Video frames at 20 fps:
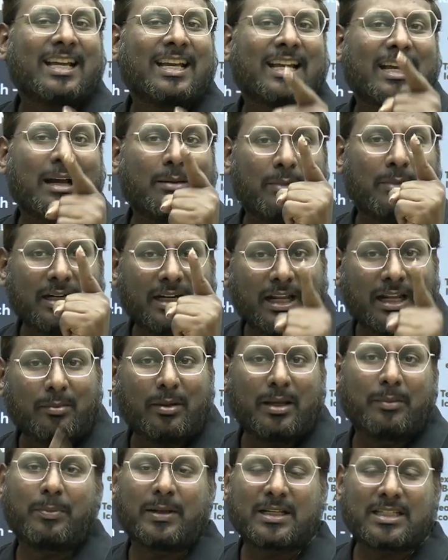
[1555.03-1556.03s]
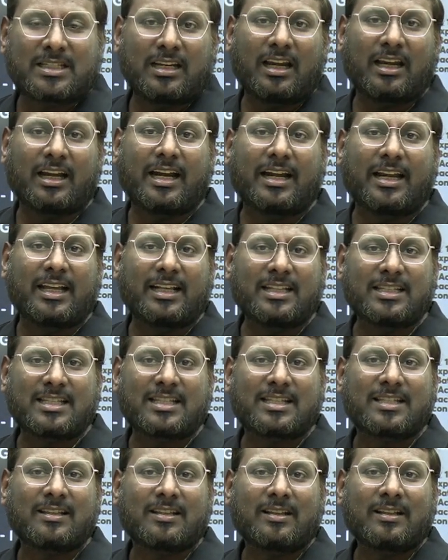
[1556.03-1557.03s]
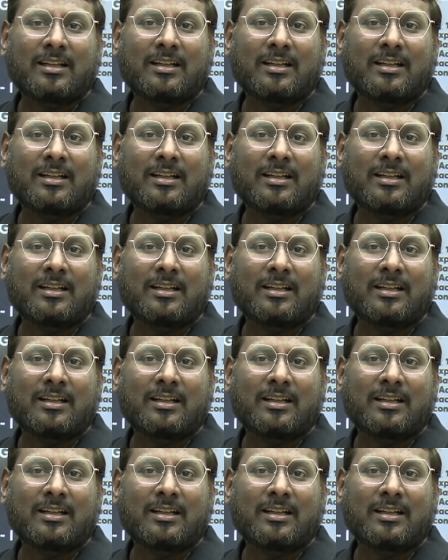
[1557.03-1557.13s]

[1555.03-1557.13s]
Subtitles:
come under my personal guidance